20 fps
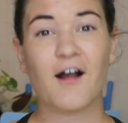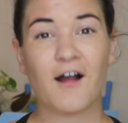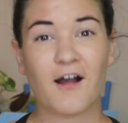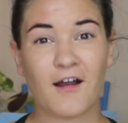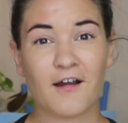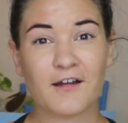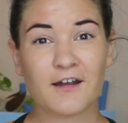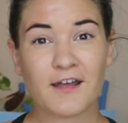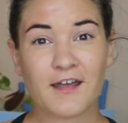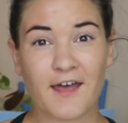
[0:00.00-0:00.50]

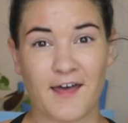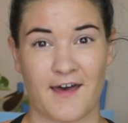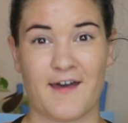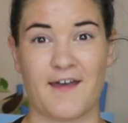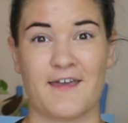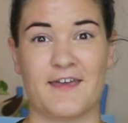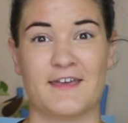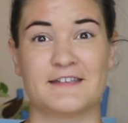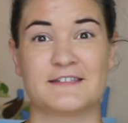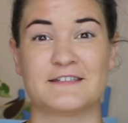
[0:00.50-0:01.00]

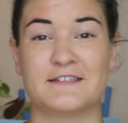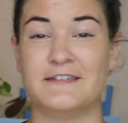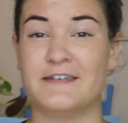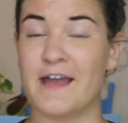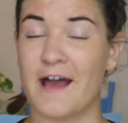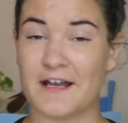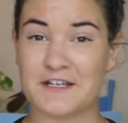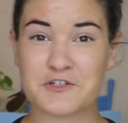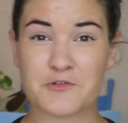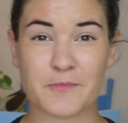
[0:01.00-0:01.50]
Arnica is
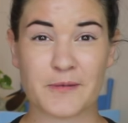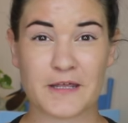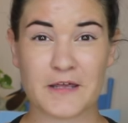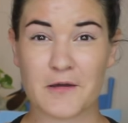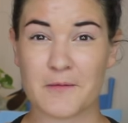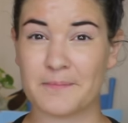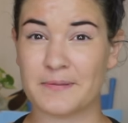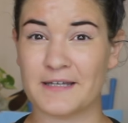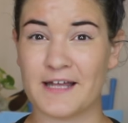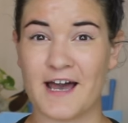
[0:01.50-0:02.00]
not to be
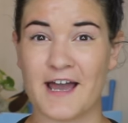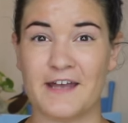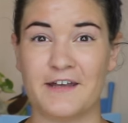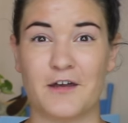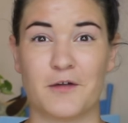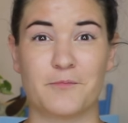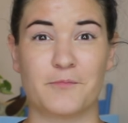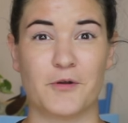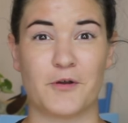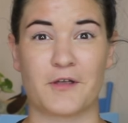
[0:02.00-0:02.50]
applied
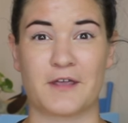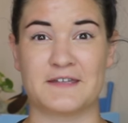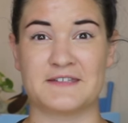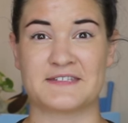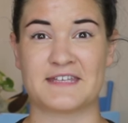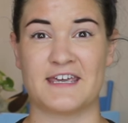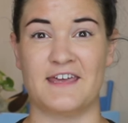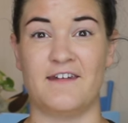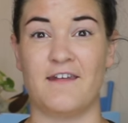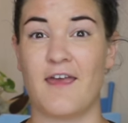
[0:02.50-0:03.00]
on broken
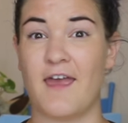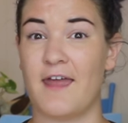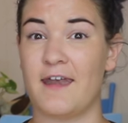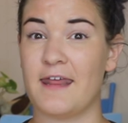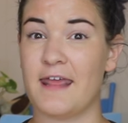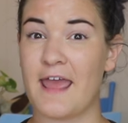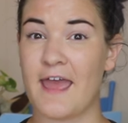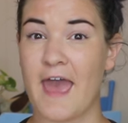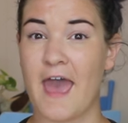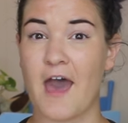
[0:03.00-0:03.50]
skin.
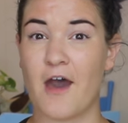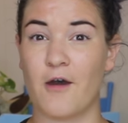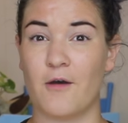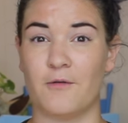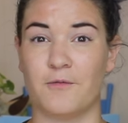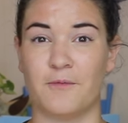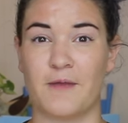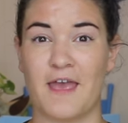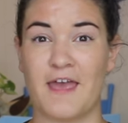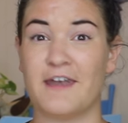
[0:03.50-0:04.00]
Any,
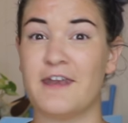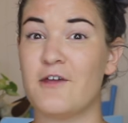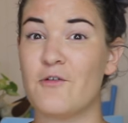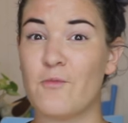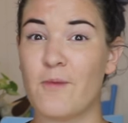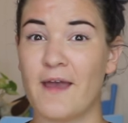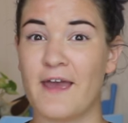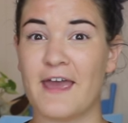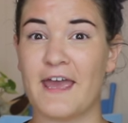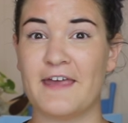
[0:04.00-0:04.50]
any
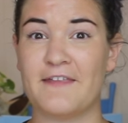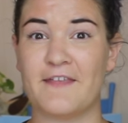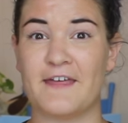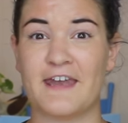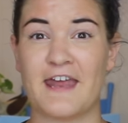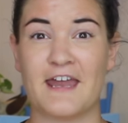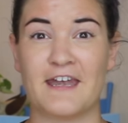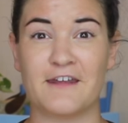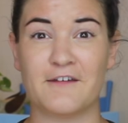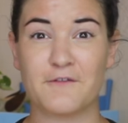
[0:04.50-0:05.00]
way
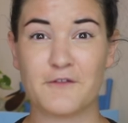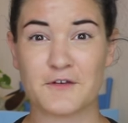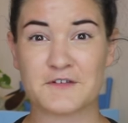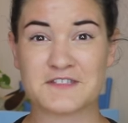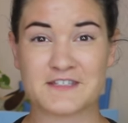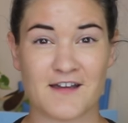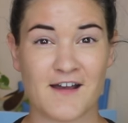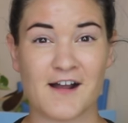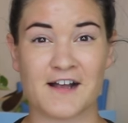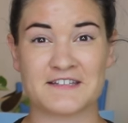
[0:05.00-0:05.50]
that any of those
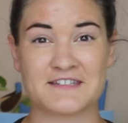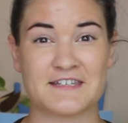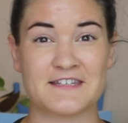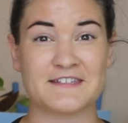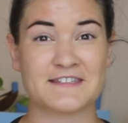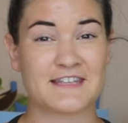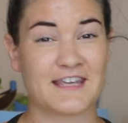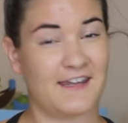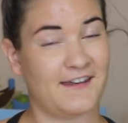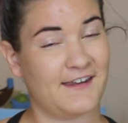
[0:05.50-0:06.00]

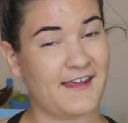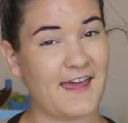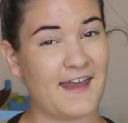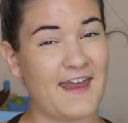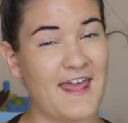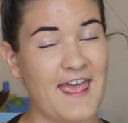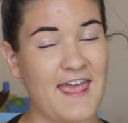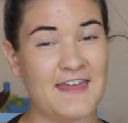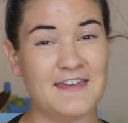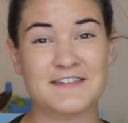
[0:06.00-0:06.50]
toxins can
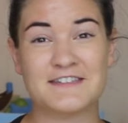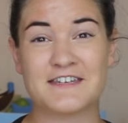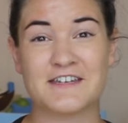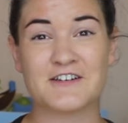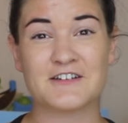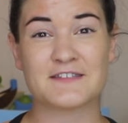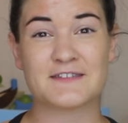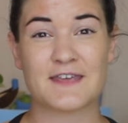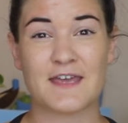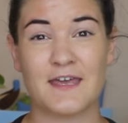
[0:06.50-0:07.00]
get into
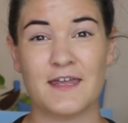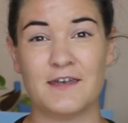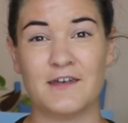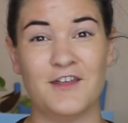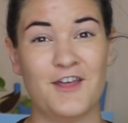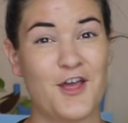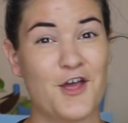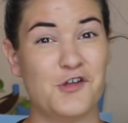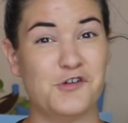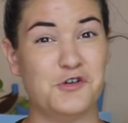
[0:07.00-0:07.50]
your skin,
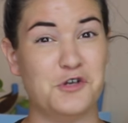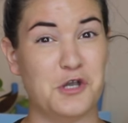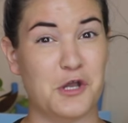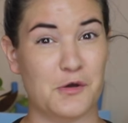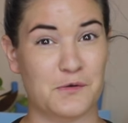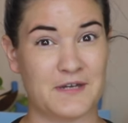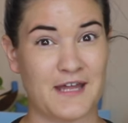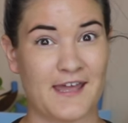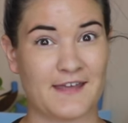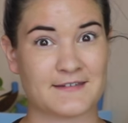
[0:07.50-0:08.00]

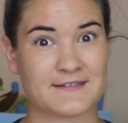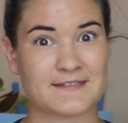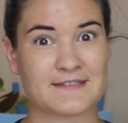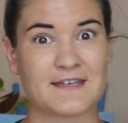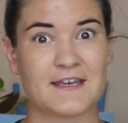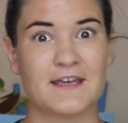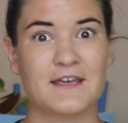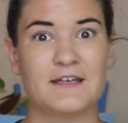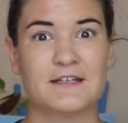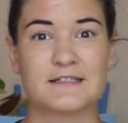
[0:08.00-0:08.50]
no dice.
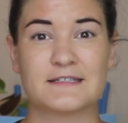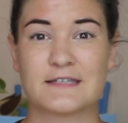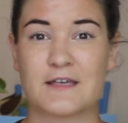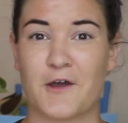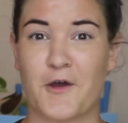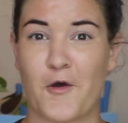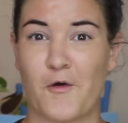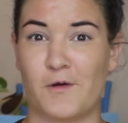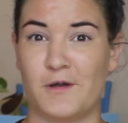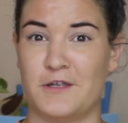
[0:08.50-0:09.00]

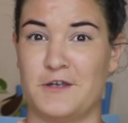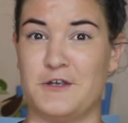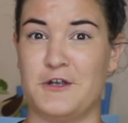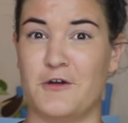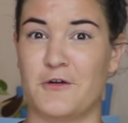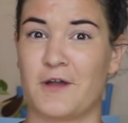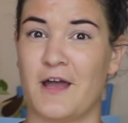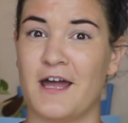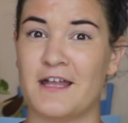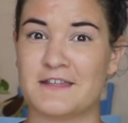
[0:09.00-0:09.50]
So
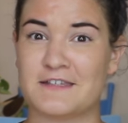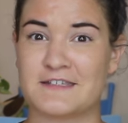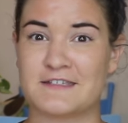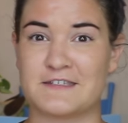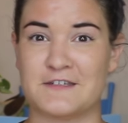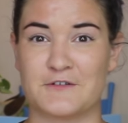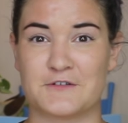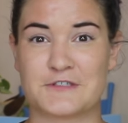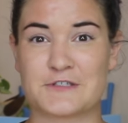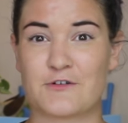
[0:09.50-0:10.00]
no
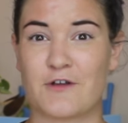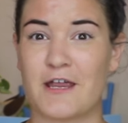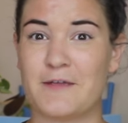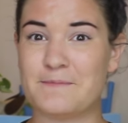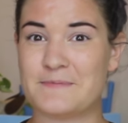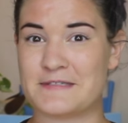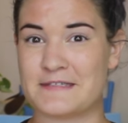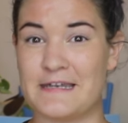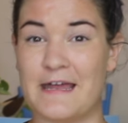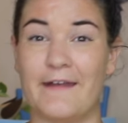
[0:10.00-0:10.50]
cuts, no
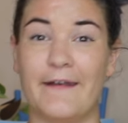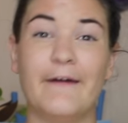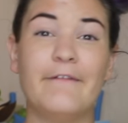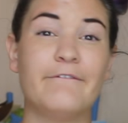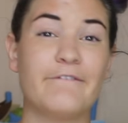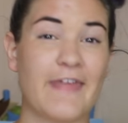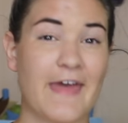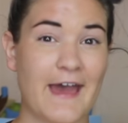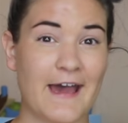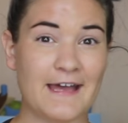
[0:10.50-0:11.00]
scrapes, none
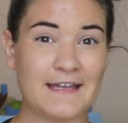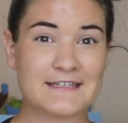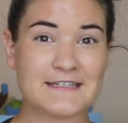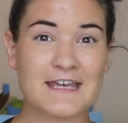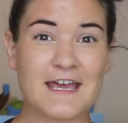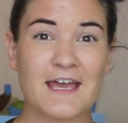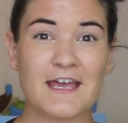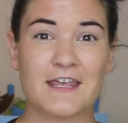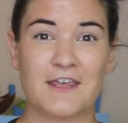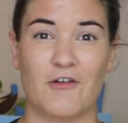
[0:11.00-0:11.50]
of that.
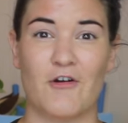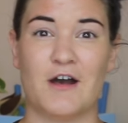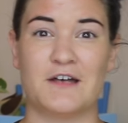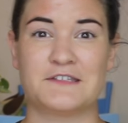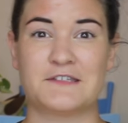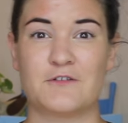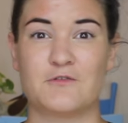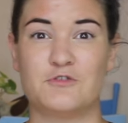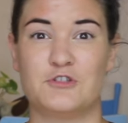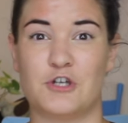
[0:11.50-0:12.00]
You
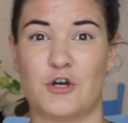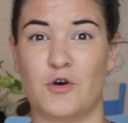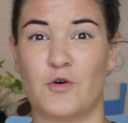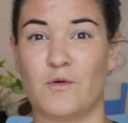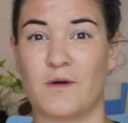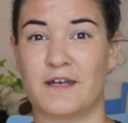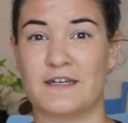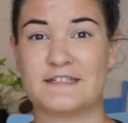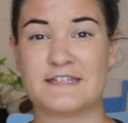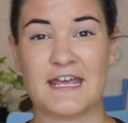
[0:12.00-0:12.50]
also don't
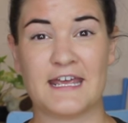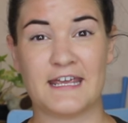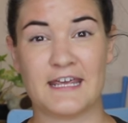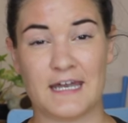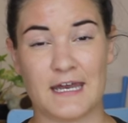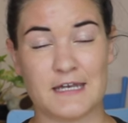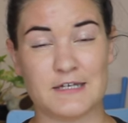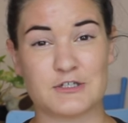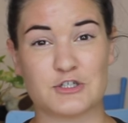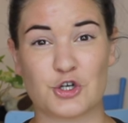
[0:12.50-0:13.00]
want to take
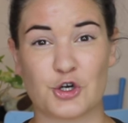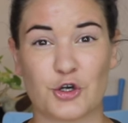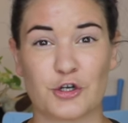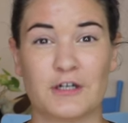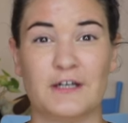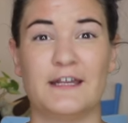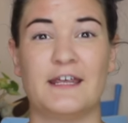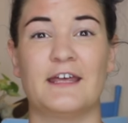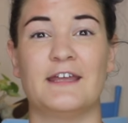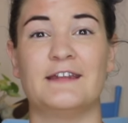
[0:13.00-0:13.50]
it
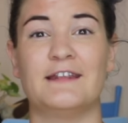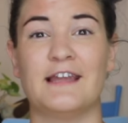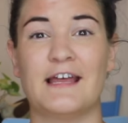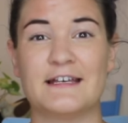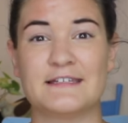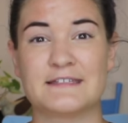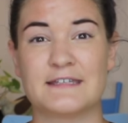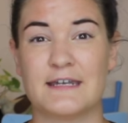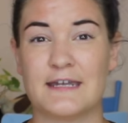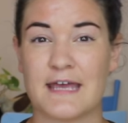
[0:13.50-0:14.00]
internally
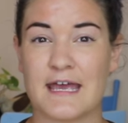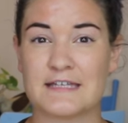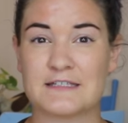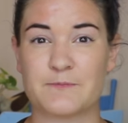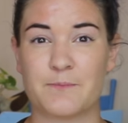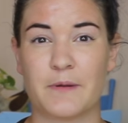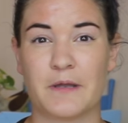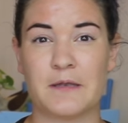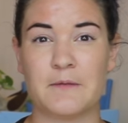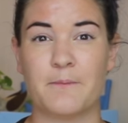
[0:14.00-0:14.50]
unless it has
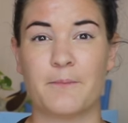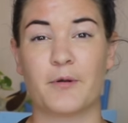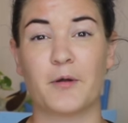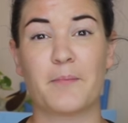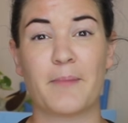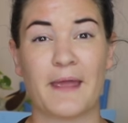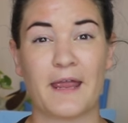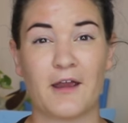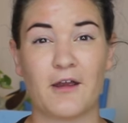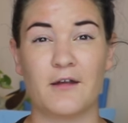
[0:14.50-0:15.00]
been
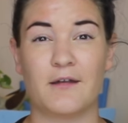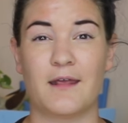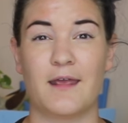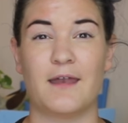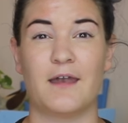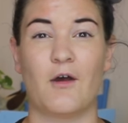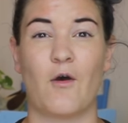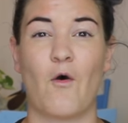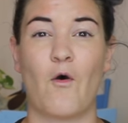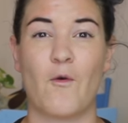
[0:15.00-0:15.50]
prepared
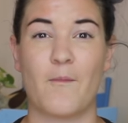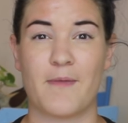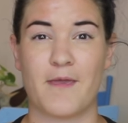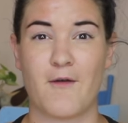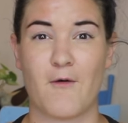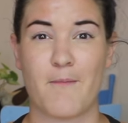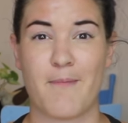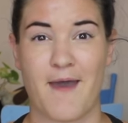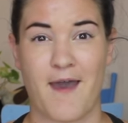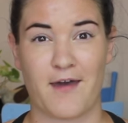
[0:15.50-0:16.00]
in a
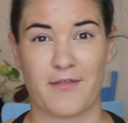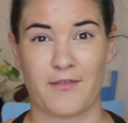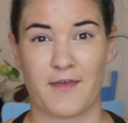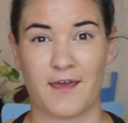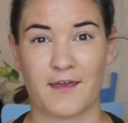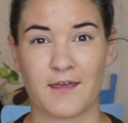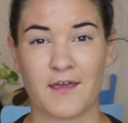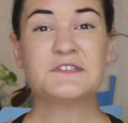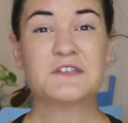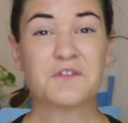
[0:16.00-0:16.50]

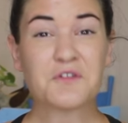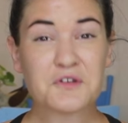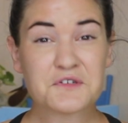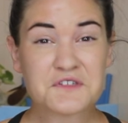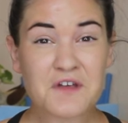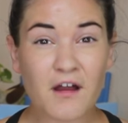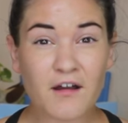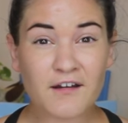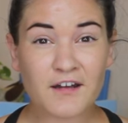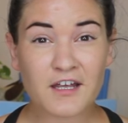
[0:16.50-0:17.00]
homeopathic. So
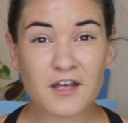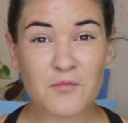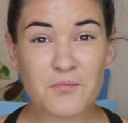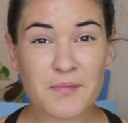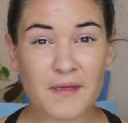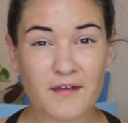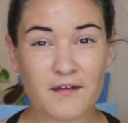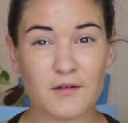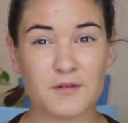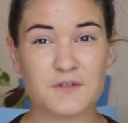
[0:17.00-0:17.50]
those arnica
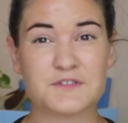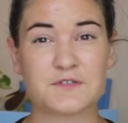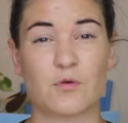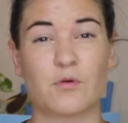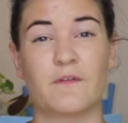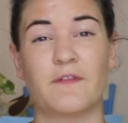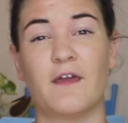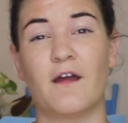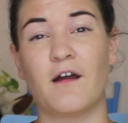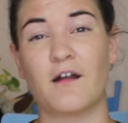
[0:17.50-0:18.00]
pills
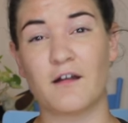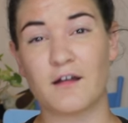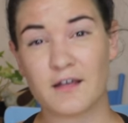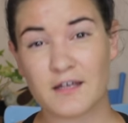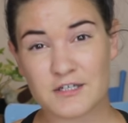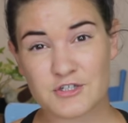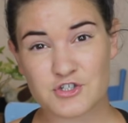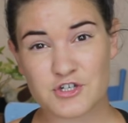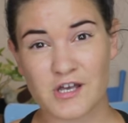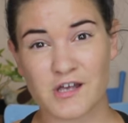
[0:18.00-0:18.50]
or the
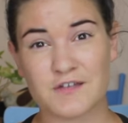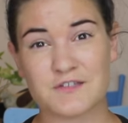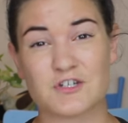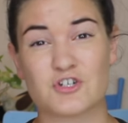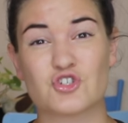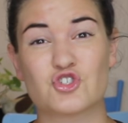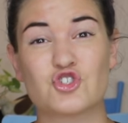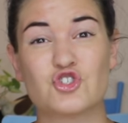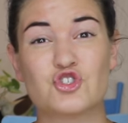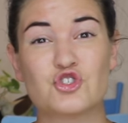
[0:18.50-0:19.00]
arnica gels
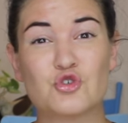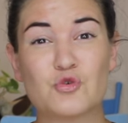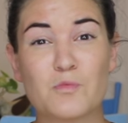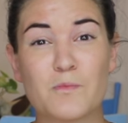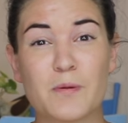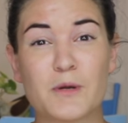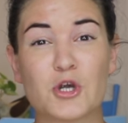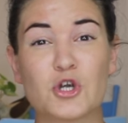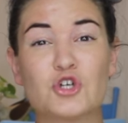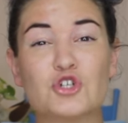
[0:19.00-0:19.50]
are
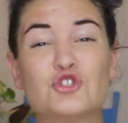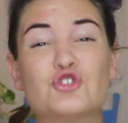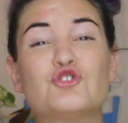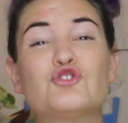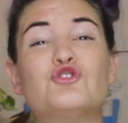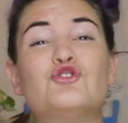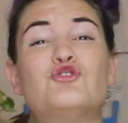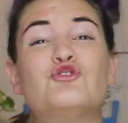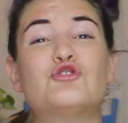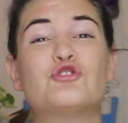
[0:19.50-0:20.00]
super,
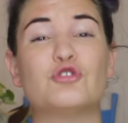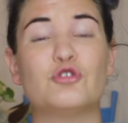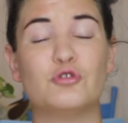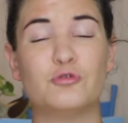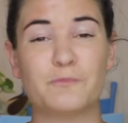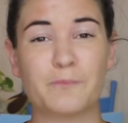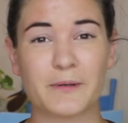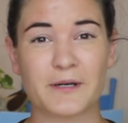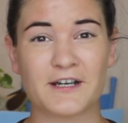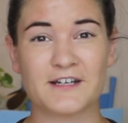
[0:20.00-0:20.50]

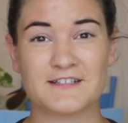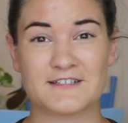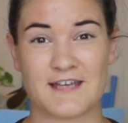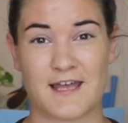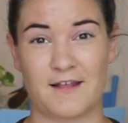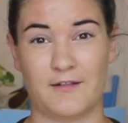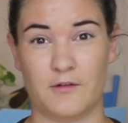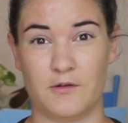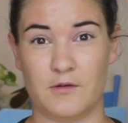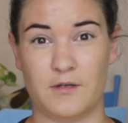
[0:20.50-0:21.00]
super
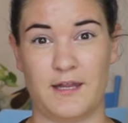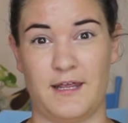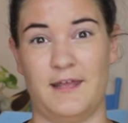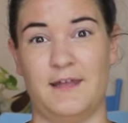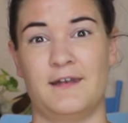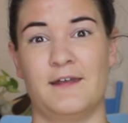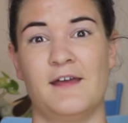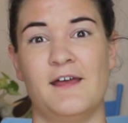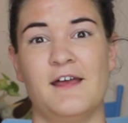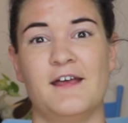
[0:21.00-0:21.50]

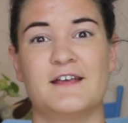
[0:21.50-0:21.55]
diluted.